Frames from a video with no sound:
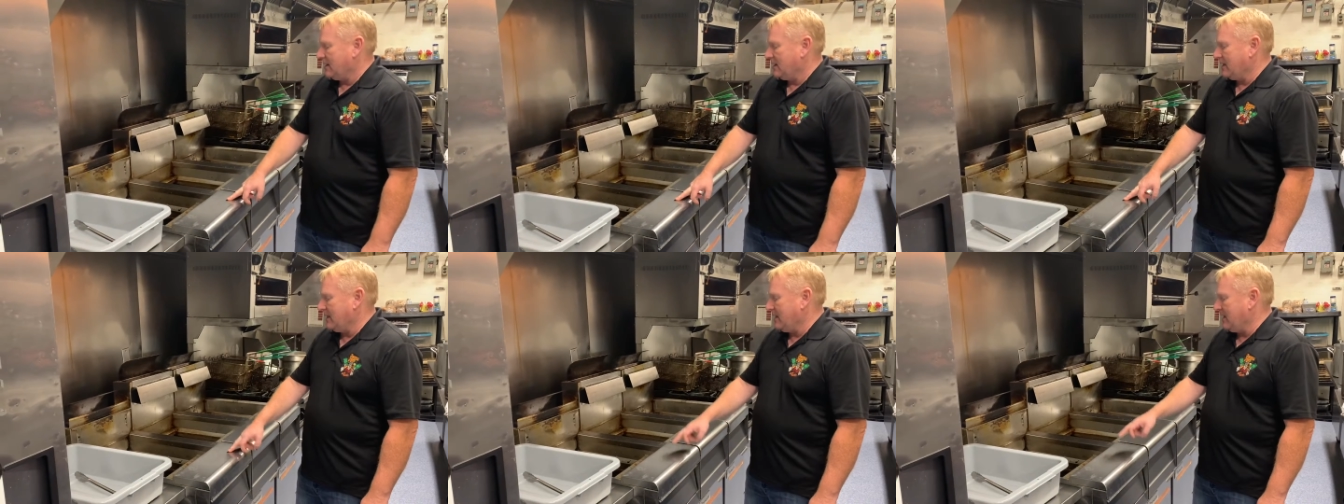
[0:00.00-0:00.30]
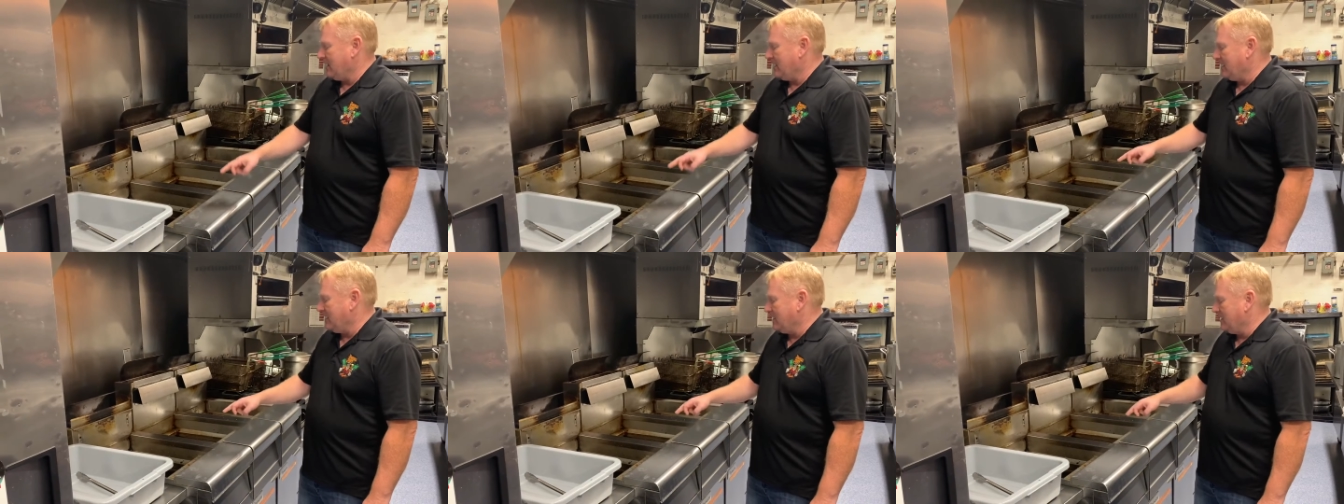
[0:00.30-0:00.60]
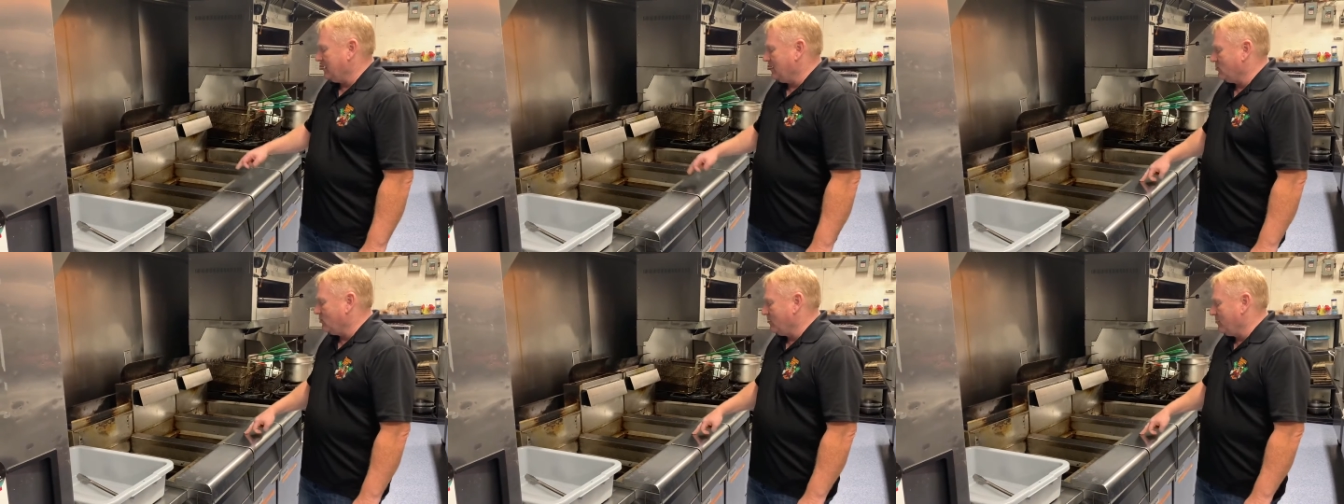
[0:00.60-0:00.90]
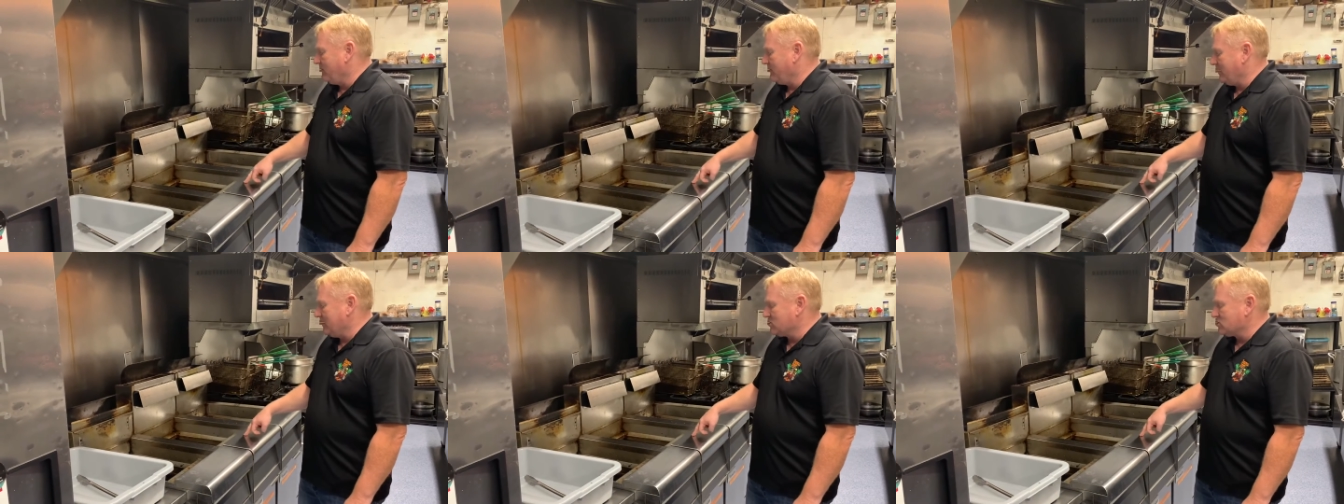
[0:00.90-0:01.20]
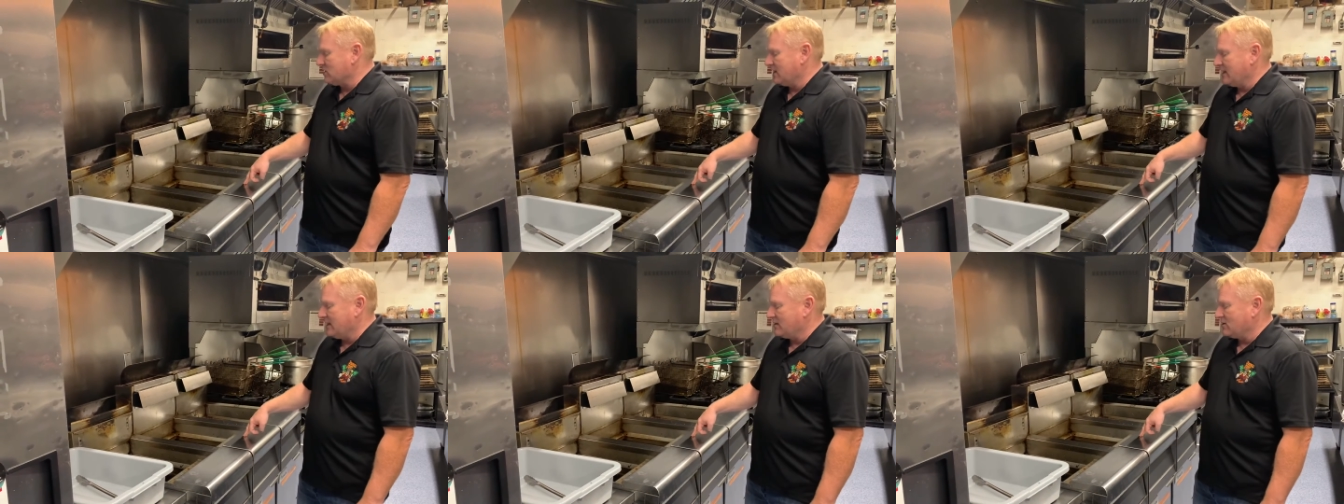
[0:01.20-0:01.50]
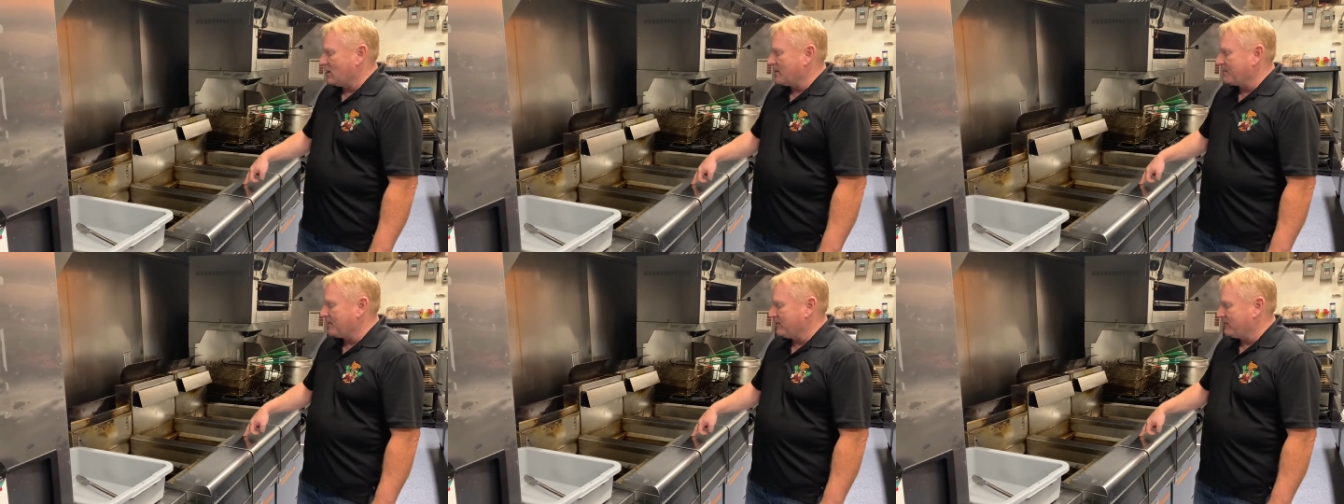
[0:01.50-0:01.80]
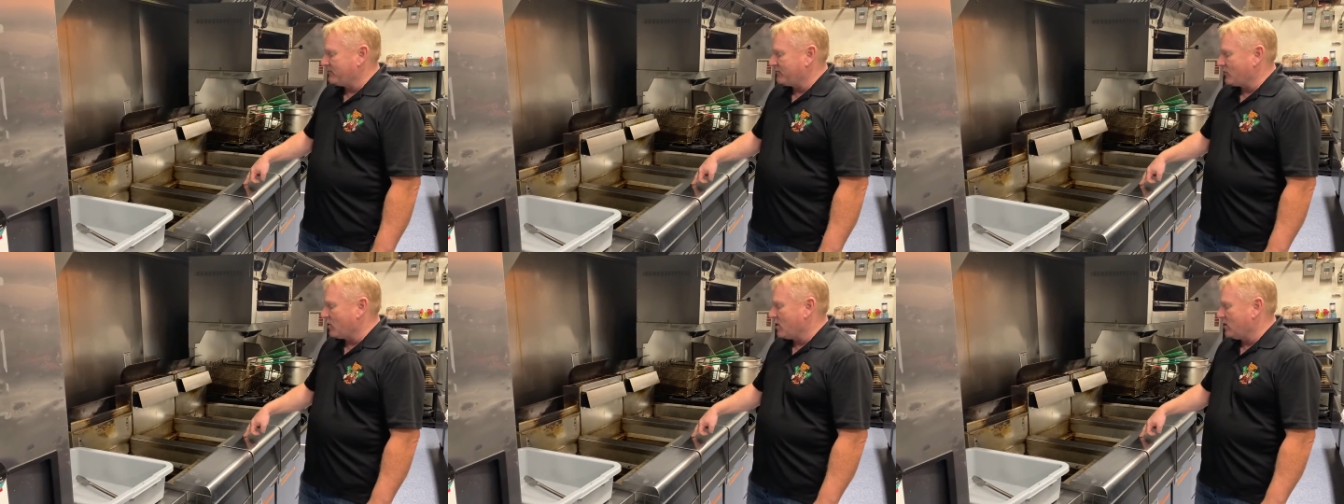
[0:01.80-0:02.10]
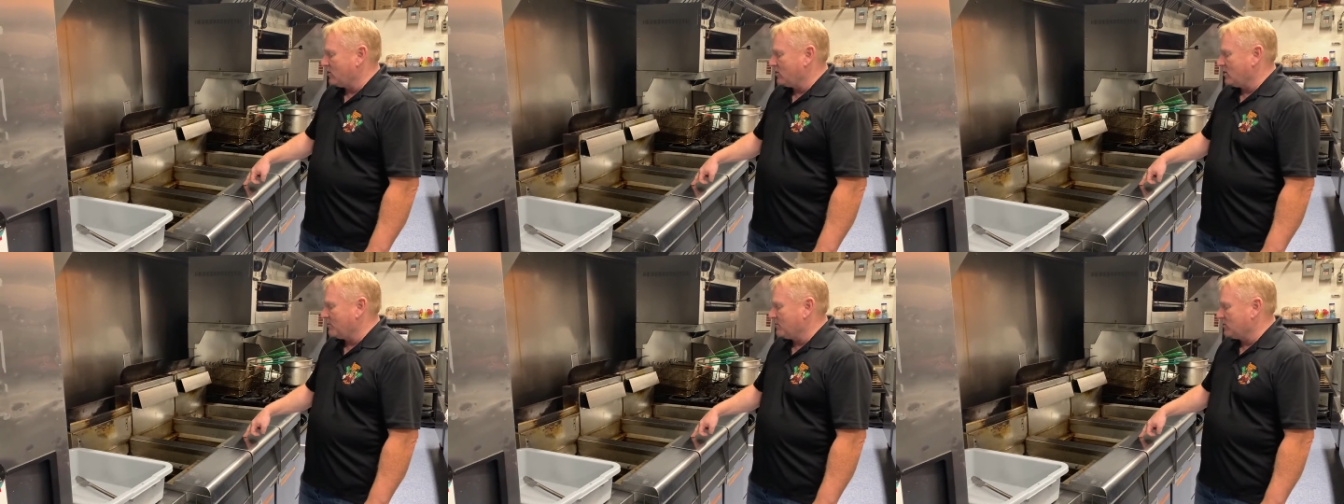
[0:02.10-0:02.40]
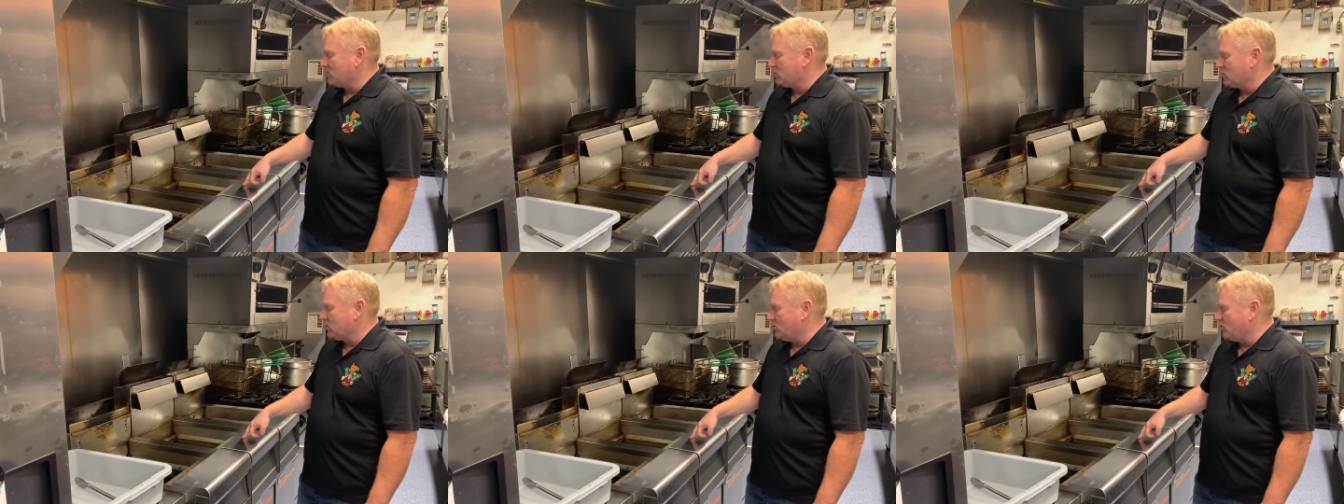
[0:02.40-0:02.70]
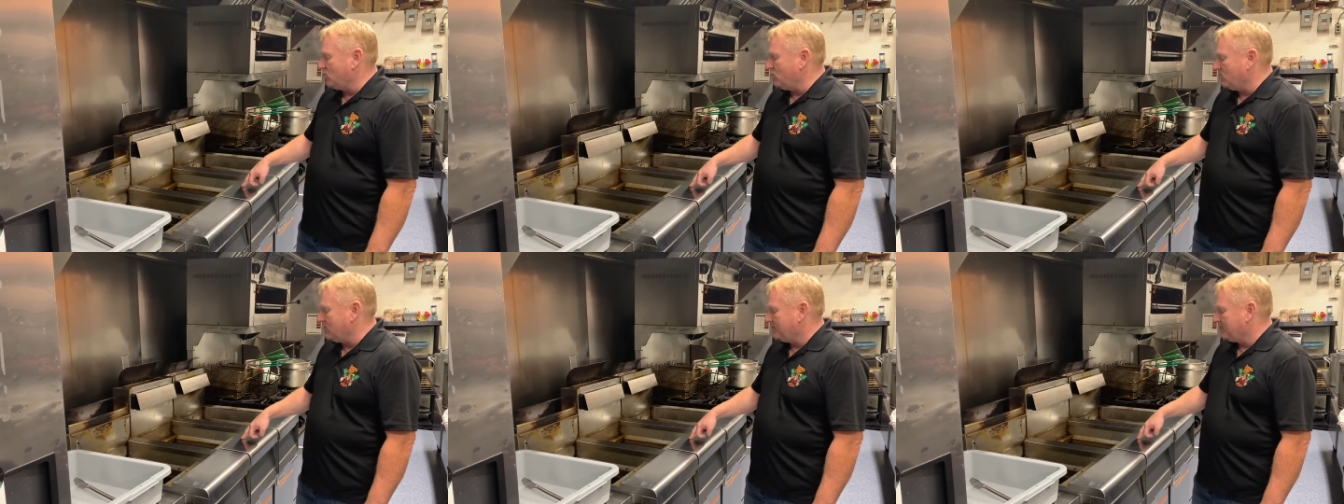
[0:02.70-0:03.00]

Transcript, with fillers: and it will eventually end up in fryer number two.